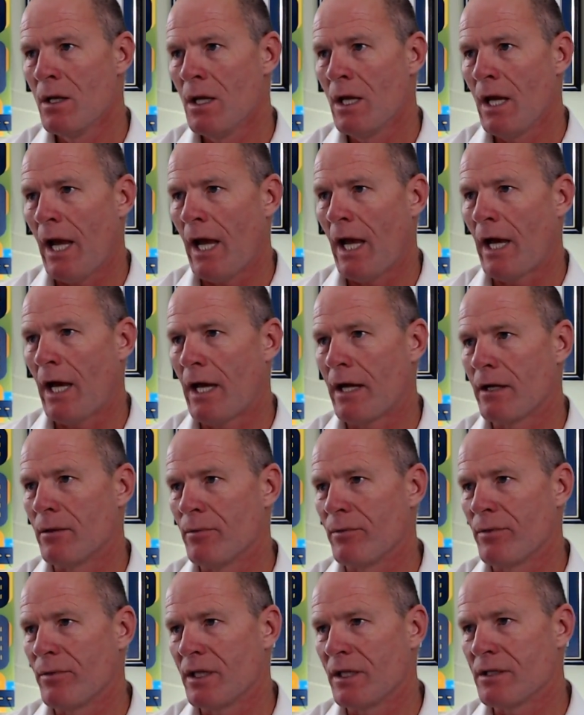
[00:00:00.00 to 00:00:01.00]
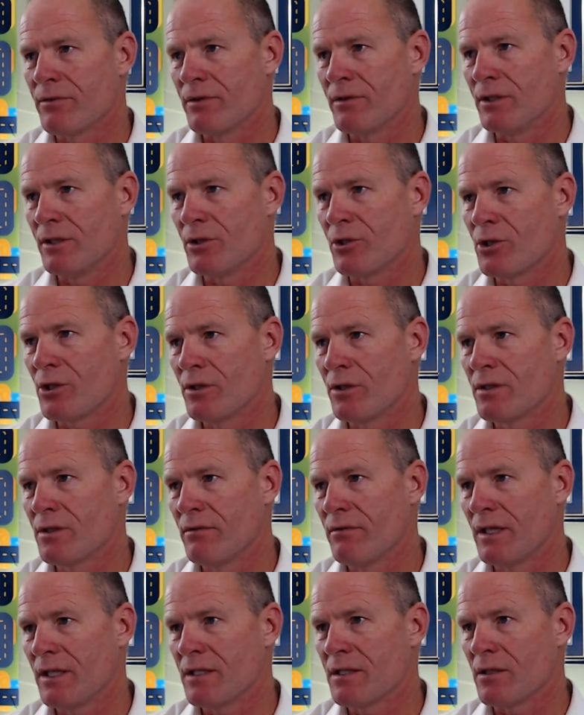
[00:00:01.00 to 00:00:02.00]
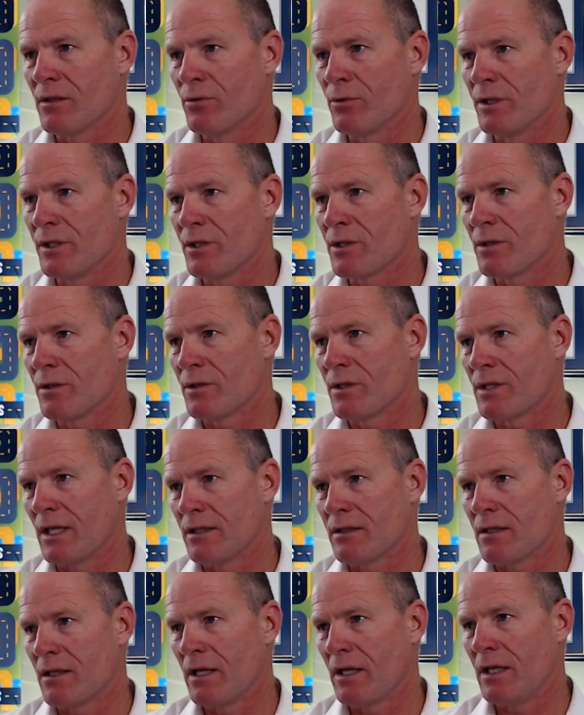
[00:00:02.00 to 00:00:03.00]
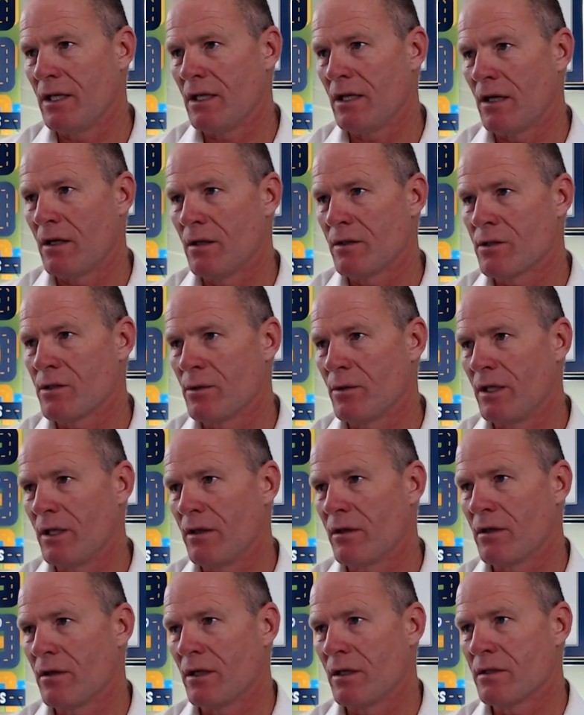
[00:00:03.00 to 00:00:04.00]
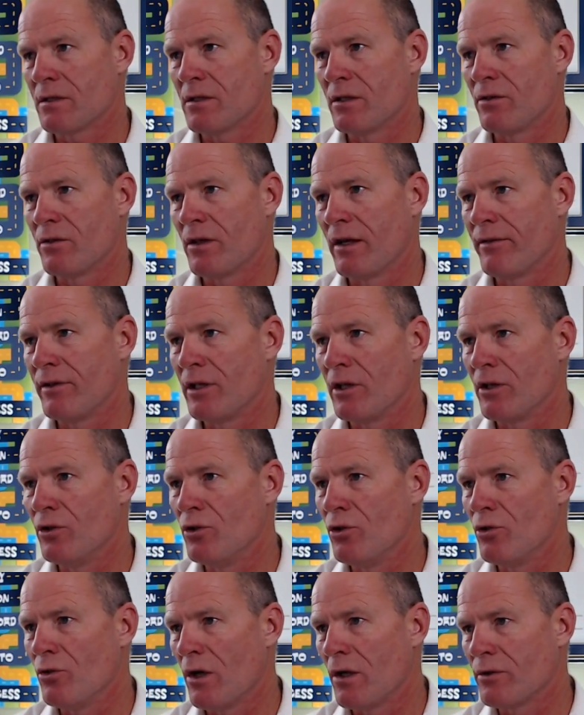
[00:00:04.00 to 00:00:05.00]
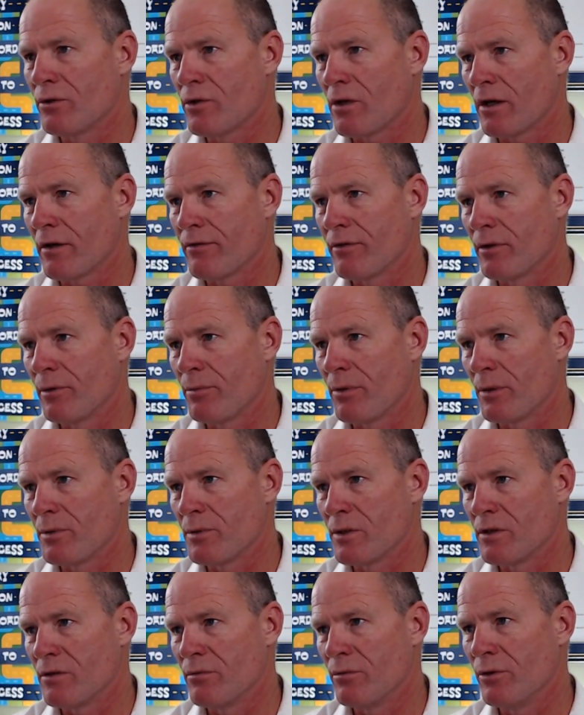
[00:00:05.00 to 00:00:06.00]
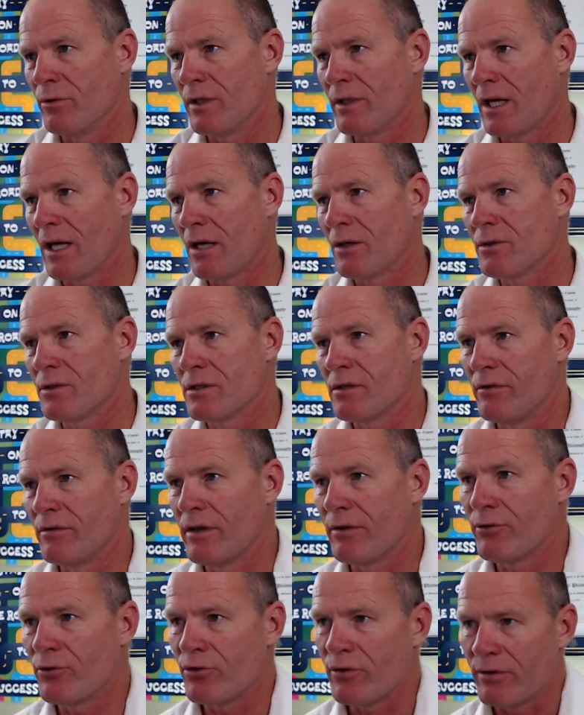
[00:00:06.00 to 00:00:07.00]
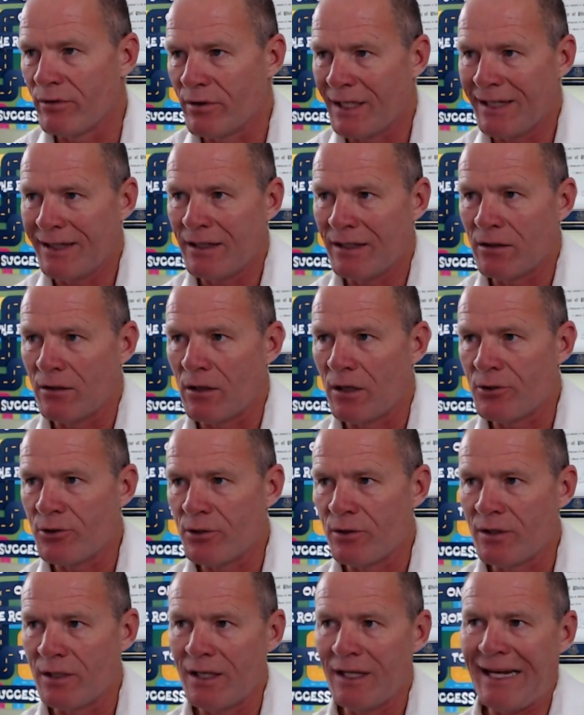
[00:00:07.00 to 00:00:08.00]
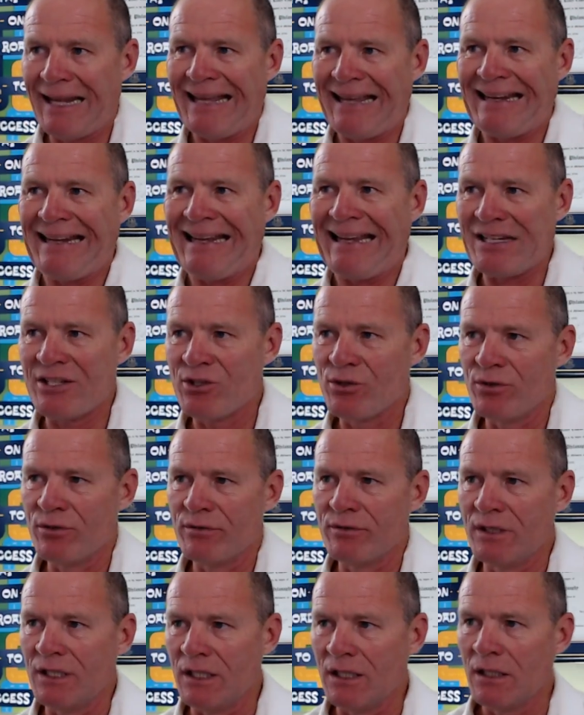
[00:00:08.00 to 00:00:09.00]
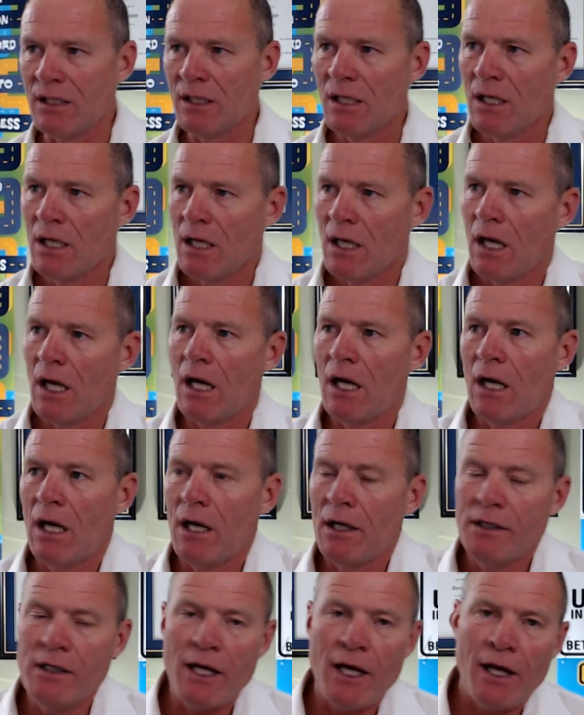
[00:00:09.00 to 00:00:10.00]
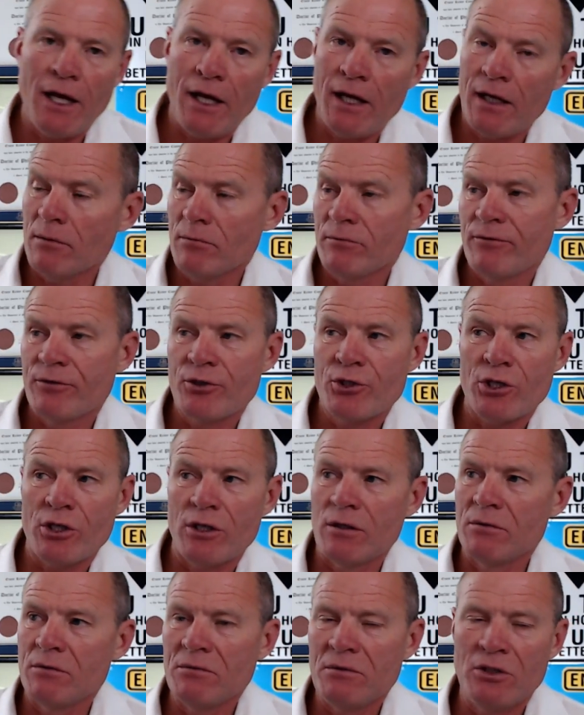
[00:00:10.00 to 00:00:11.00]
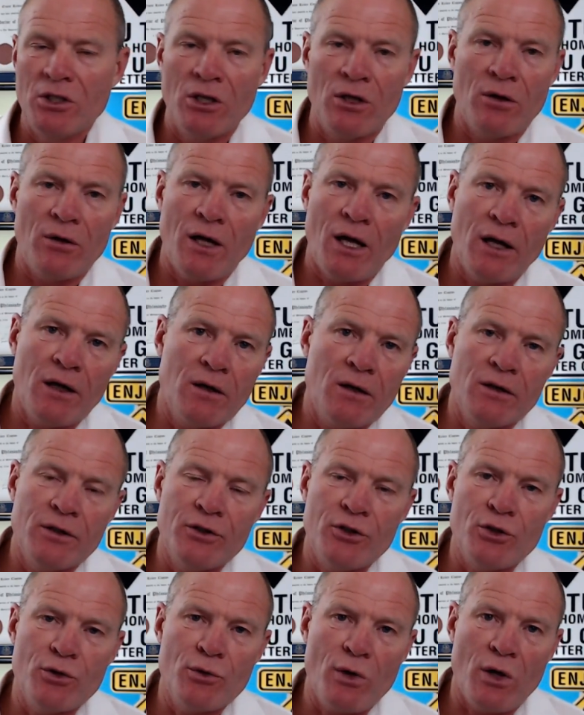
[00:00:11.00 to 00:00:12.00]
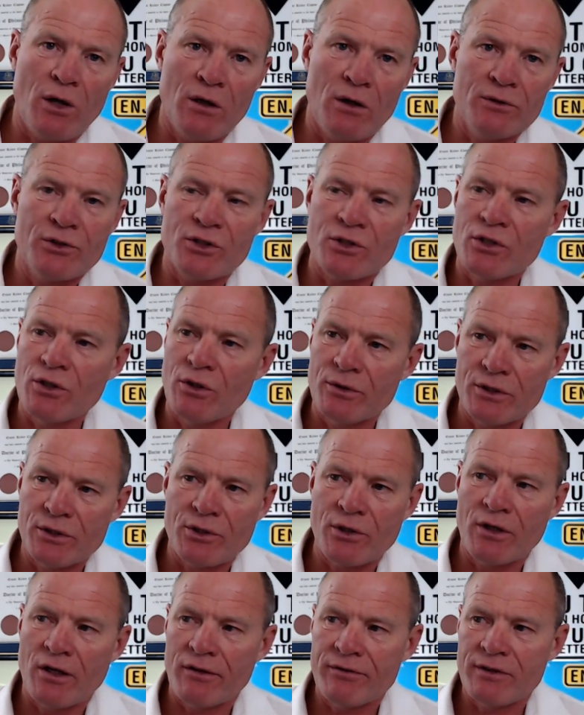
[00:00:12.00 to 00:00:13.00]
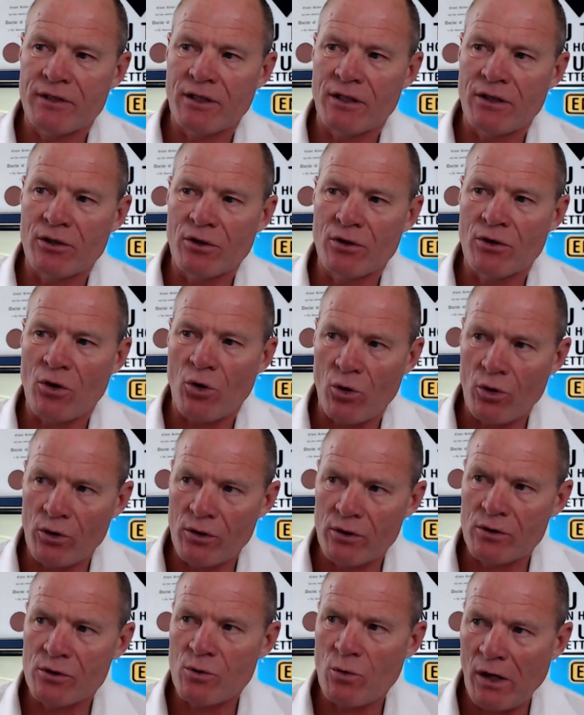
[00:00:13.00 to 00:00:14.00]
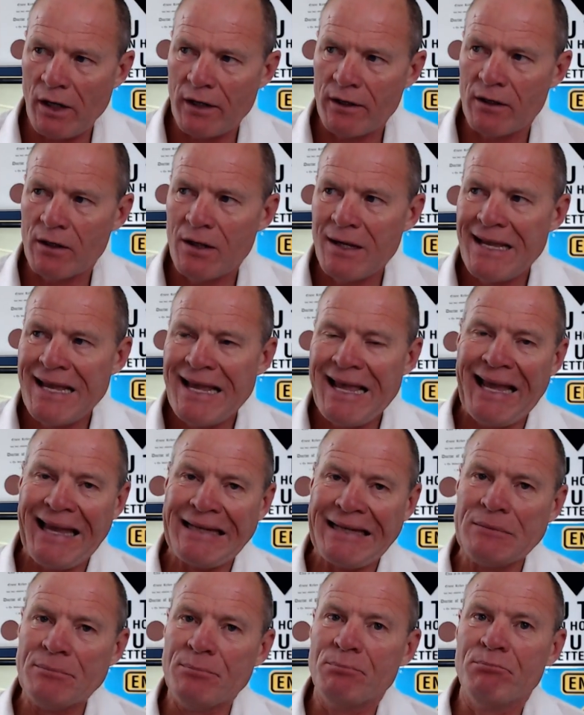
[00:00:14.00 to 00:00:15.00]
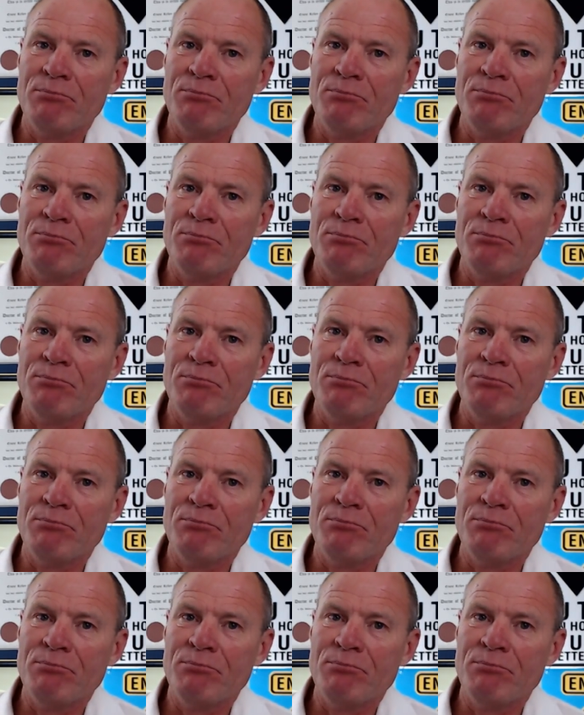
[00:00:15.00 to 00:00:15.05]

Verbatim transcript: Adam, thanks for the insurance advice. I'll research that tonight. Also, any thoughts on driving a U-Haul truck for the purposes of moving houses? I've never driven anything larger than an SUV. Yeah, Adam, for sure. Hire a U-Haul. Just know that you're going to have to take your corners wider and